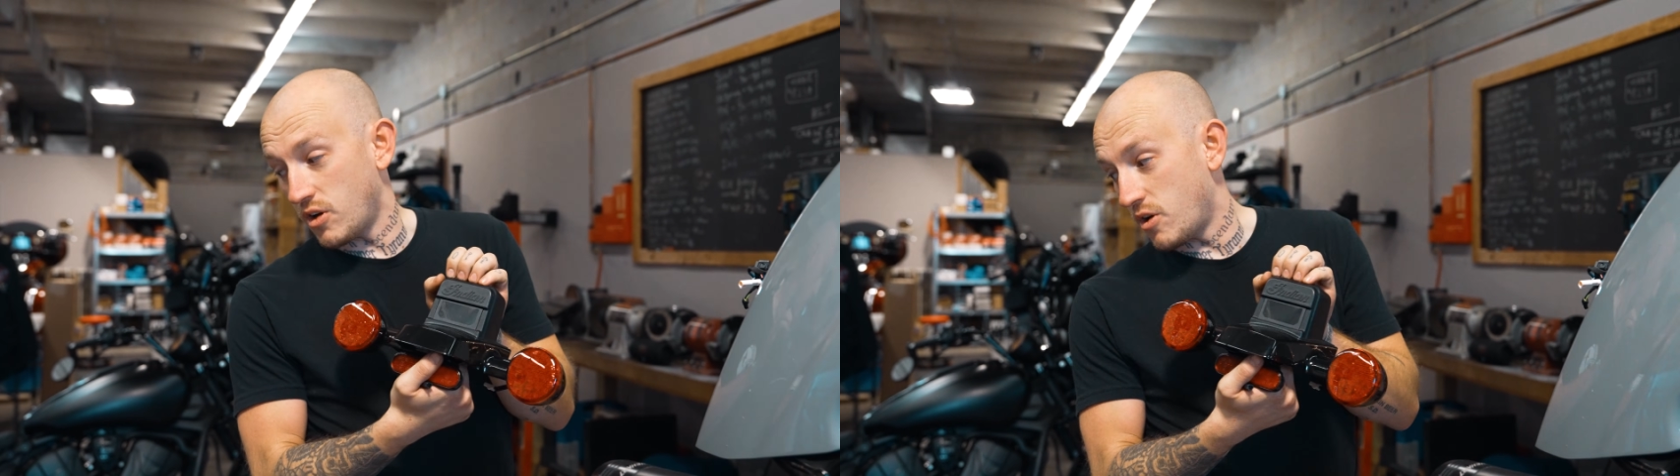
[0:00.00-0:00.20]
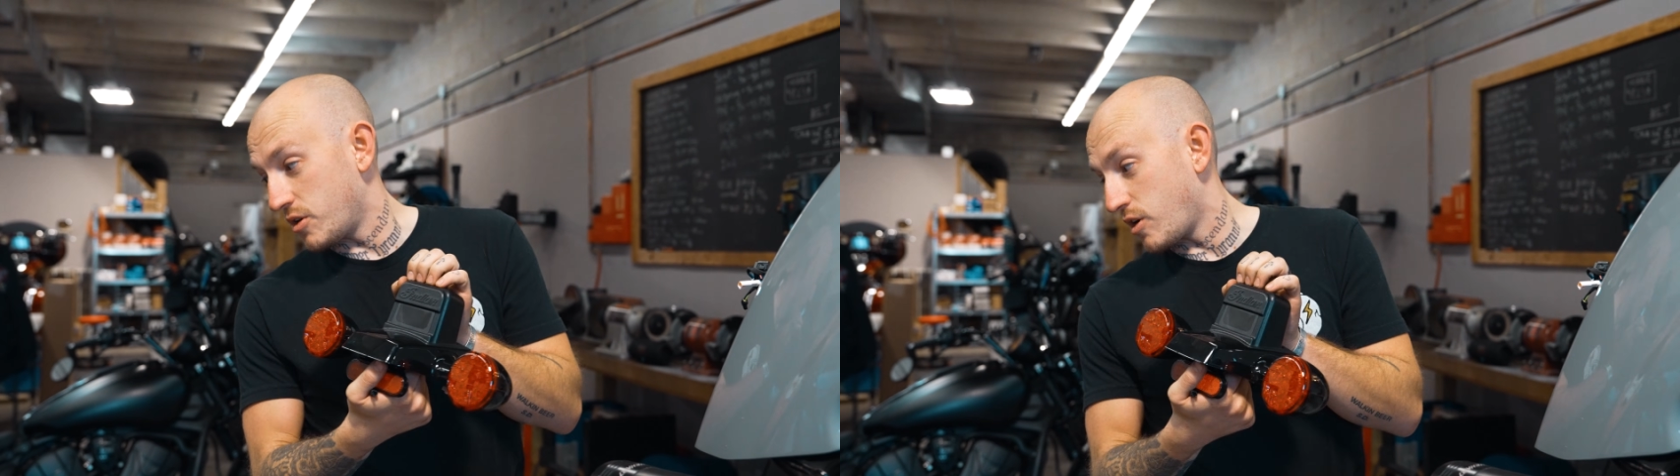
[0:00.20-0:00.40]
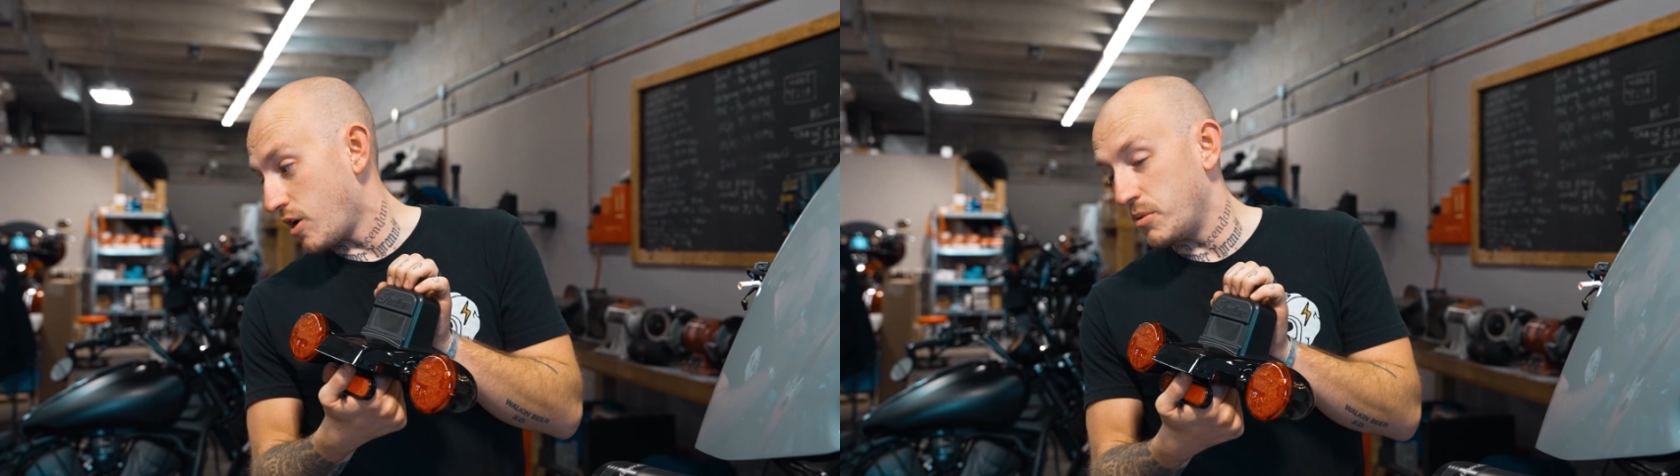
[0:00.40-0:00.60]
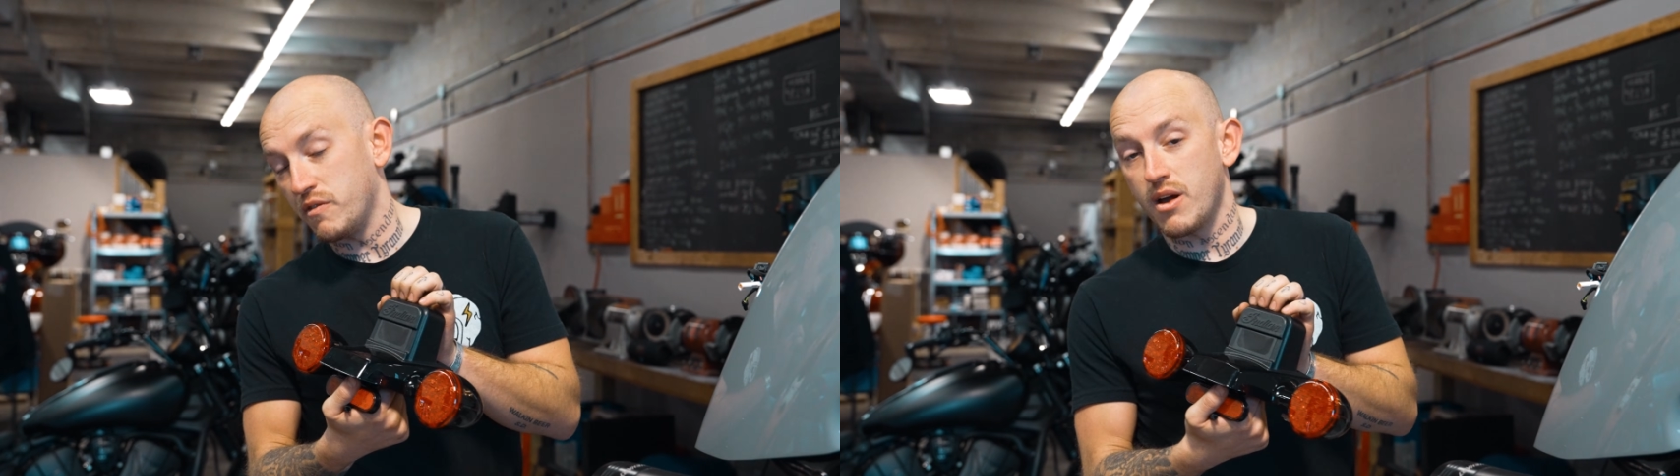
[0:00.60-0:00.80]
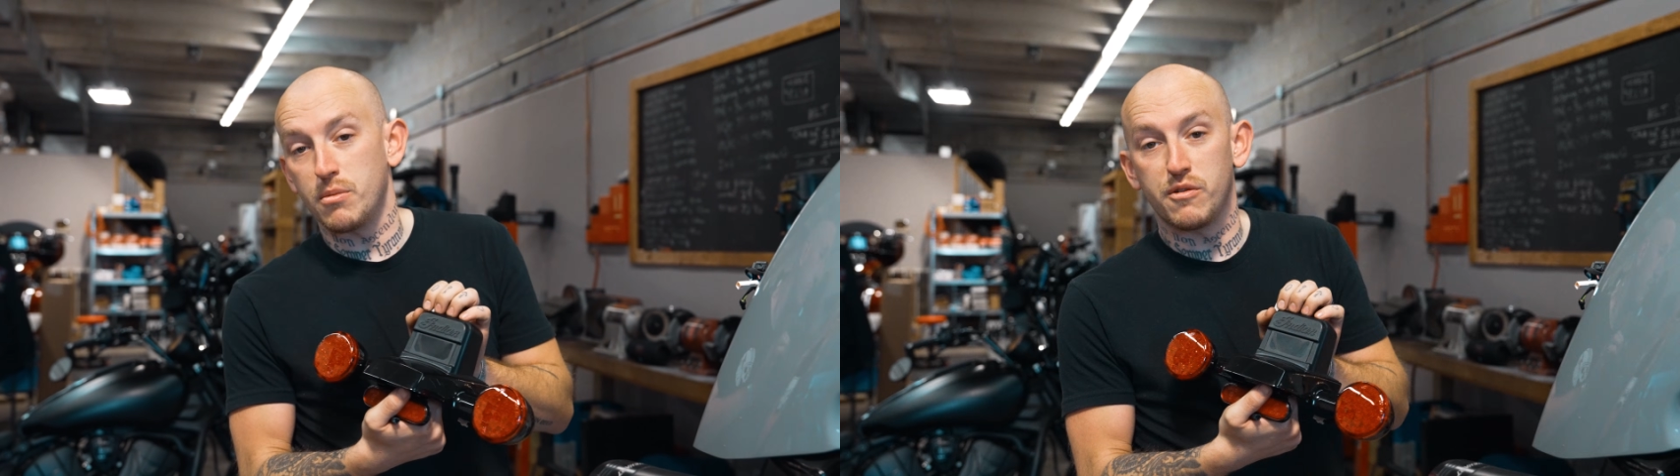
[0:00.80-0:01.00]
on a carbon
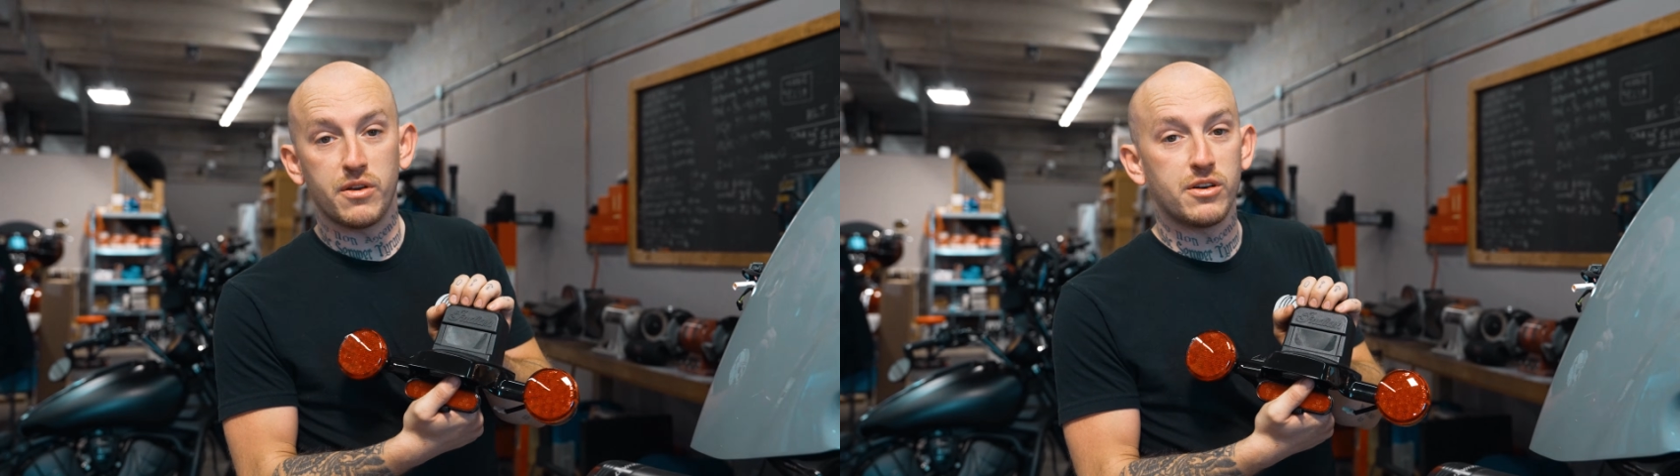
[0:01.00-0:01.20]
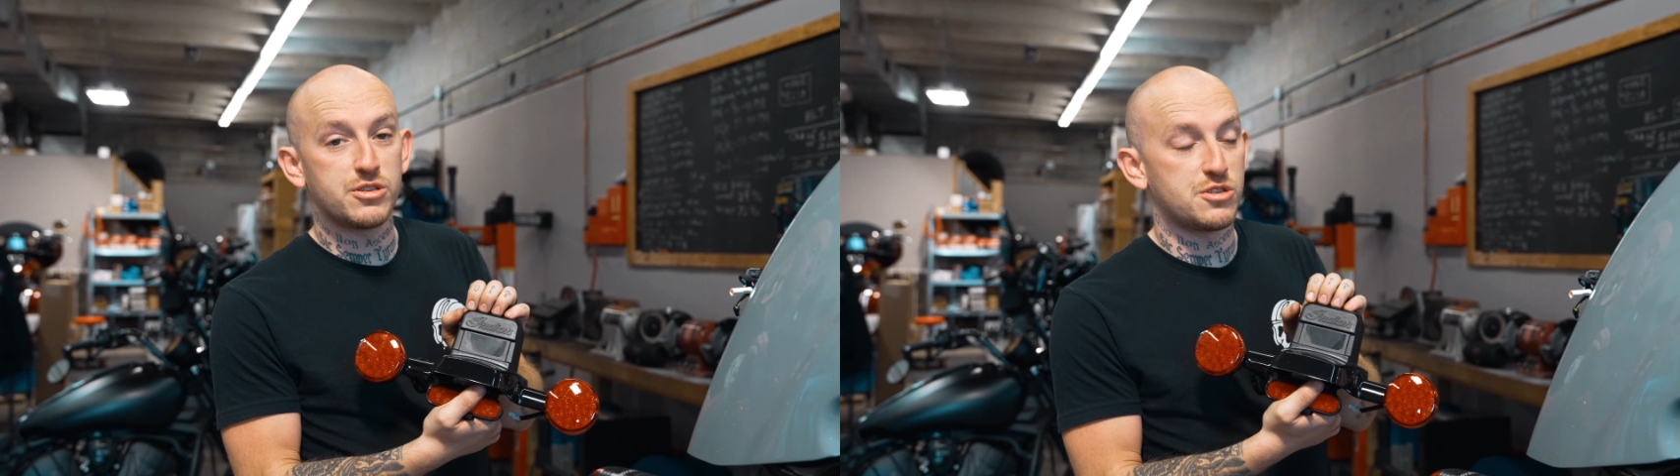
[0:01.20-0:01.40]
fiber fender,